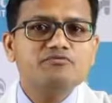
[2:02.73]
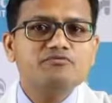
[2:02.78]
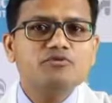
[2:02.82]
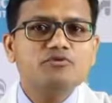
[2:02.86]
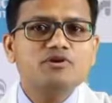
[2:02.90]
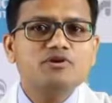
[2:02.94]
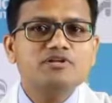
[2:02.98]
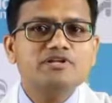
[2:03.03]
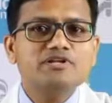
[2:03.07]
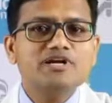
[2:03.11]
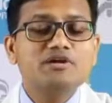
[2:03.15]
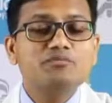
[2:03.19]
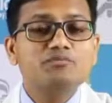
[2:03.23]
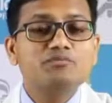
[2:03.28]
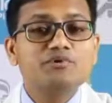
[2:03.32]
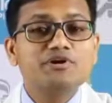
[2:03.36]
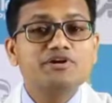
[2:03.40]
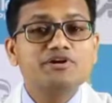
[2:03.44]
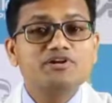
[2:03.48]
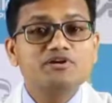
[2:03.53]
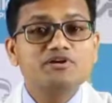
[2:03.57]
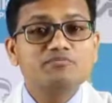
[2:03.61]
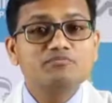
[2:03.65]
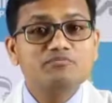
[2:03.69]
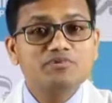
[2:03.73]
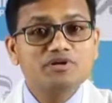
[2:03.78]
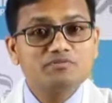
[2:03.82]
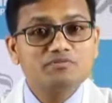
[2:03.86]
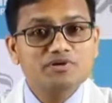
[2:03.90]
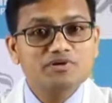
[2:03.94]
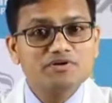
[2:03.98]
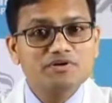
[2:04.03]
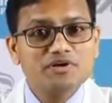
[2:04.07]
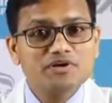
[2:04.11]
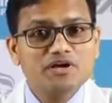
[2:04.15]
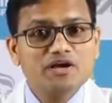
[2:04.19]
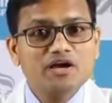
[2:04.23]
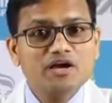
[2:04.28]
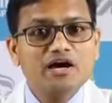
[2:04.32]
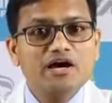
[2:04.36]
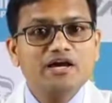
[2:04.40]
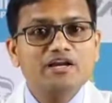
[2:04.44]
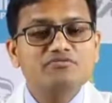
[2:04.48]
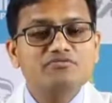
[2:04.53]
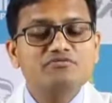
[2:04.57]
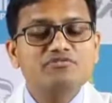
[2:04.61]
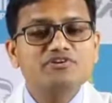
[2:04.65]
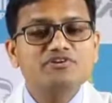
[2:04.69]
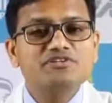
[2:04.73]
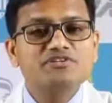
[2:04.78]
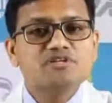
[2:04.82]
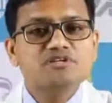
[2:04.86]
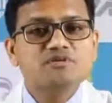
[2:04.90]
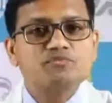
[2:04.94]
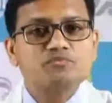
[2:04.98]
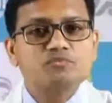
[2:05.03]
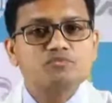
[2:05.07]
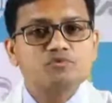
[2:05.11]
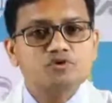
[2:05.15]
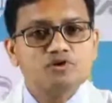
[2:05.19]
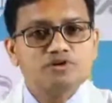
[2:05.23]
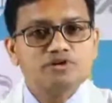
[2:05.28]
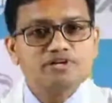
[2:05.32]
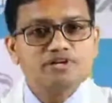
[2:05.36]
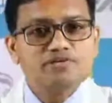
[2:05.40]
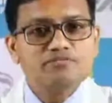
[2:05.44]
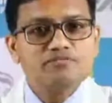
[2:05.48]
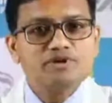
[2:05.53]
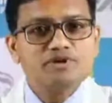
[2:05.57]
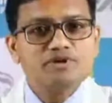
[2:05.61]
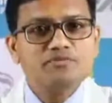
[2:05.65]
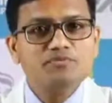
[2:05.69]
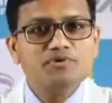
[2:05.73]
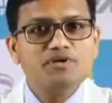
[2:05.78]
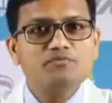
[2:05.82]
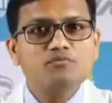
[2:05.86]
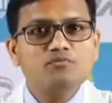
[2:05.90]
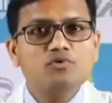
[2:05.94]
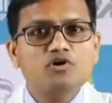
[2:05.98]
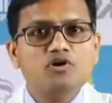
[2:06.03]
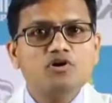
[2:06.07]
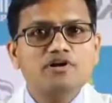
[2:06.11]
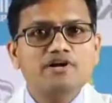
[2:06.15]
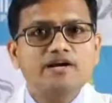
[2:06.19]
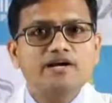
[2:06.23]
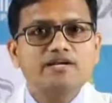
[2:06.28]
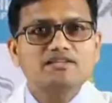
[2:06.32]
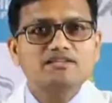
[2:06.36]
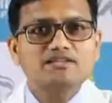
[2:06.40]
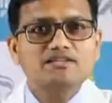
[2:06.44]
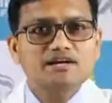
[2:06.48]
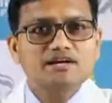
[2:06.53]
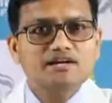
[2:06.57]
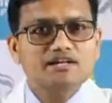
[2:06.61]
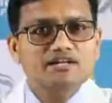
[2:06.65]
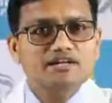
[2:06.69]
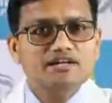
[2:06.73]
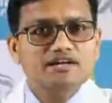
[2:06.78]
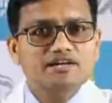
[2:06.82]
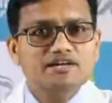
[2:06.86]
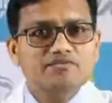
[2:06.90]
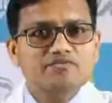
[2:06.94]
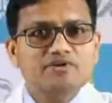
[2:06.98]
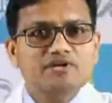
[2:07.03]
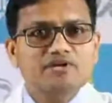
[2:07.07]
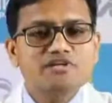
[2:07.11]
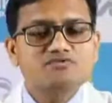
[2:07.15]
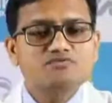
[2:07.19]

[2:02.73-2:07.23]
for that preterm baby. And if it is a full-term baby born at 38 weeks,